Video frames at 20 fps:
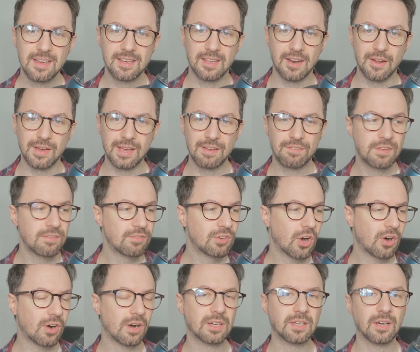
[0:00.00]
You know, if you've
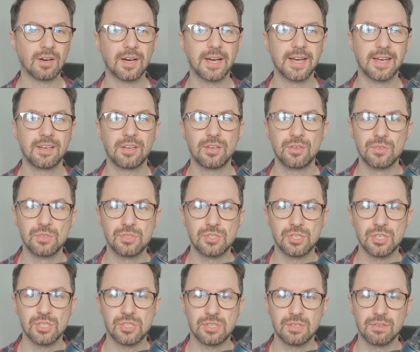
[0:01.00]
got a guy who's
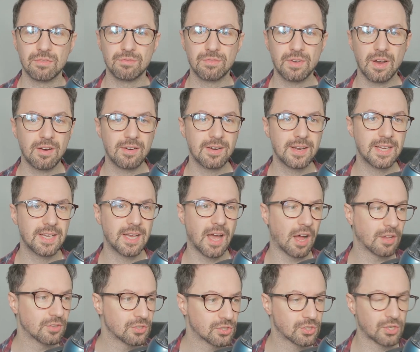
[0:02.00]
just very
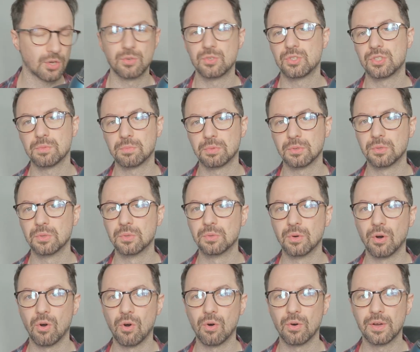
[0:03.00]

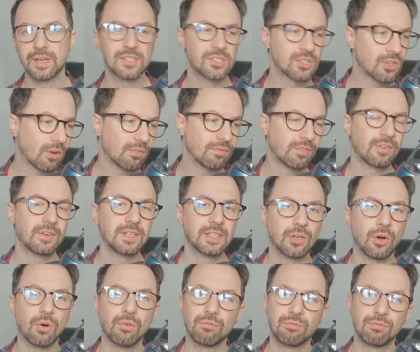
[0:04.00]
unsociable, or he's not very
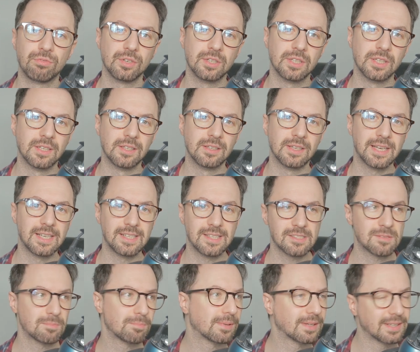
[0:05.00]
confident, he
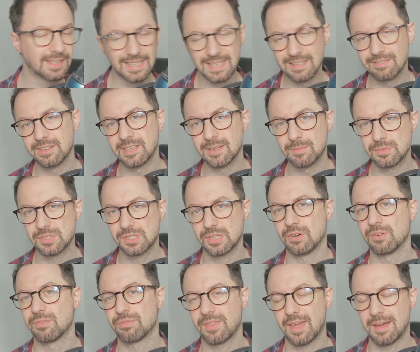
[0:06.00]
doesn't believe in
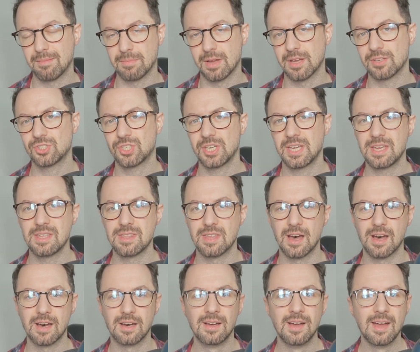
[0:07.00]
himself that much
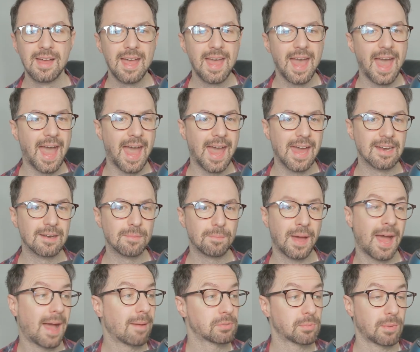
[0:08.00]
either, and
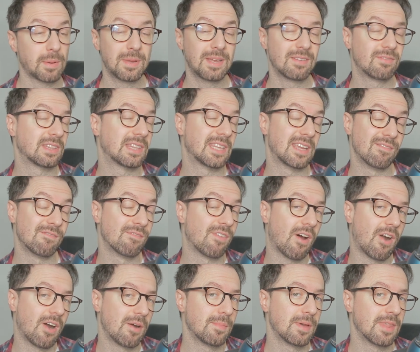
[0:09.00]
perhaps maybe even the
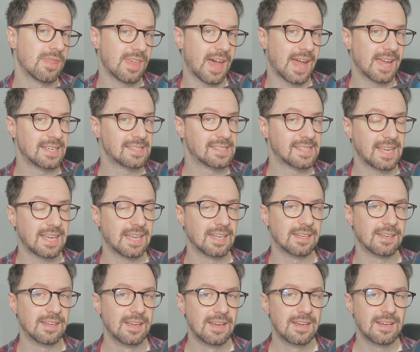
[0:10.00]
environment that he's
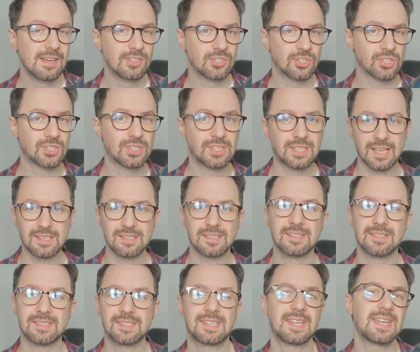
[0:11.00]
in just
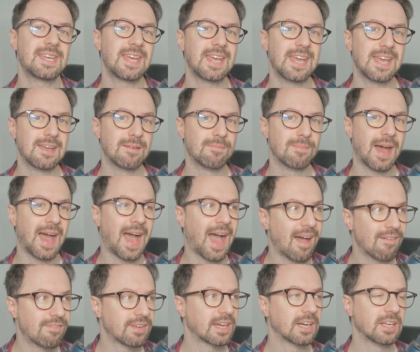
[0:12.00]
doesn't see him
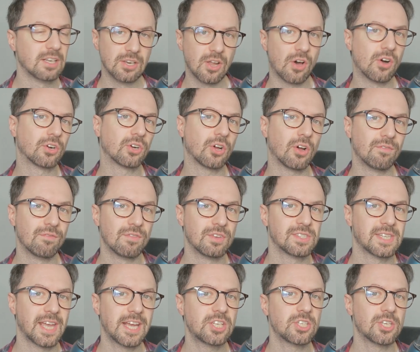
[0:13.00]
having a lot of
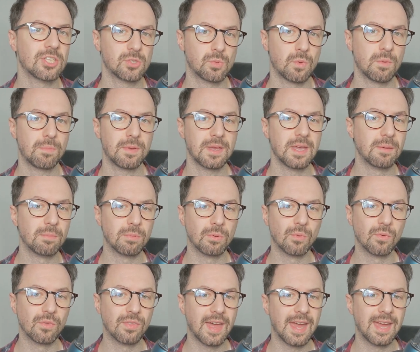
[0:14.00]
conversations with
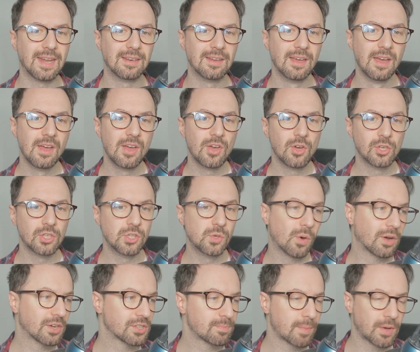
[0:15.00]
people, then
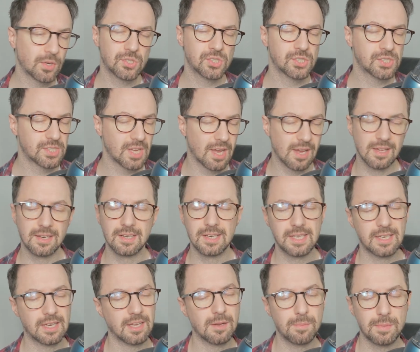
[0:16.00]
you are most
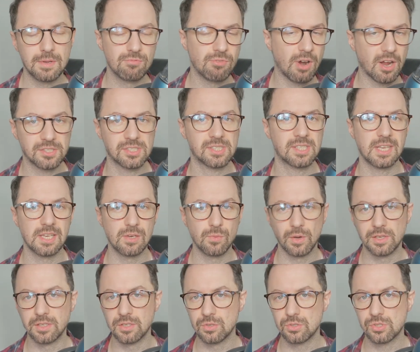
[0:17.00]
certainly going to be rusty
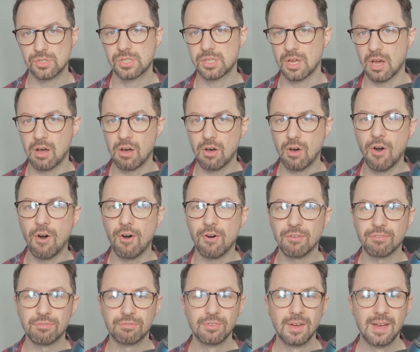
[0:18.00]
when you start
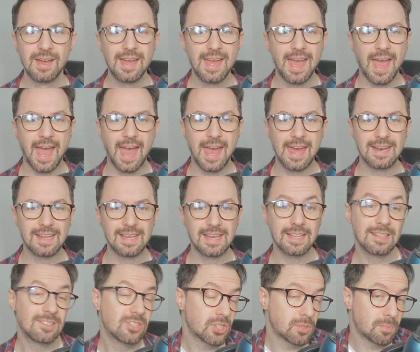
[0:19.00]
off. And
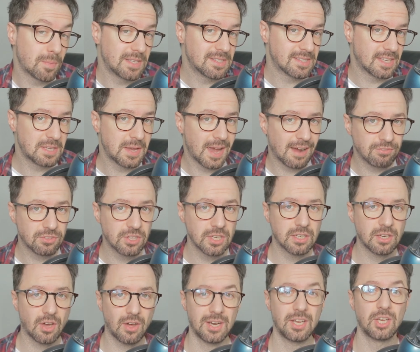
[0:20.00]
it just means then you have to
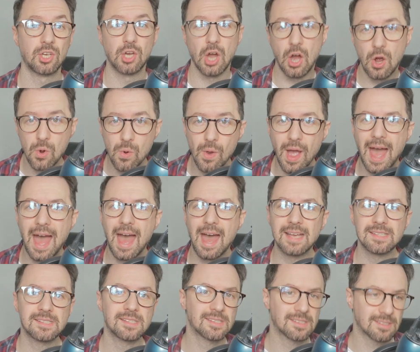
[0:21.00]
kind of go at
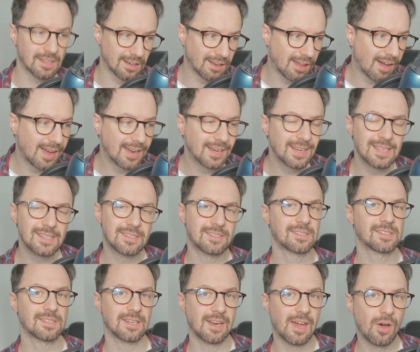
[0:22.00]
a slightly
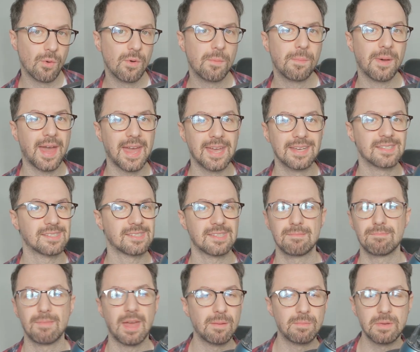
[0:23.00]
slower pace
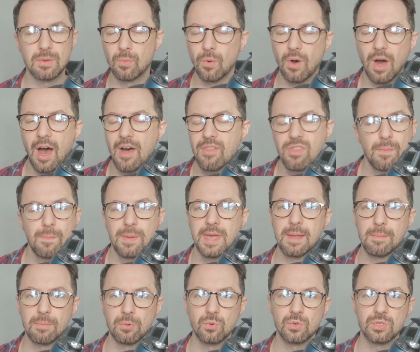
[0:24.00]
than maybe what other
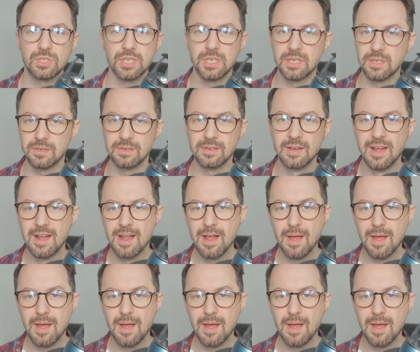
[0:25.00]
people do.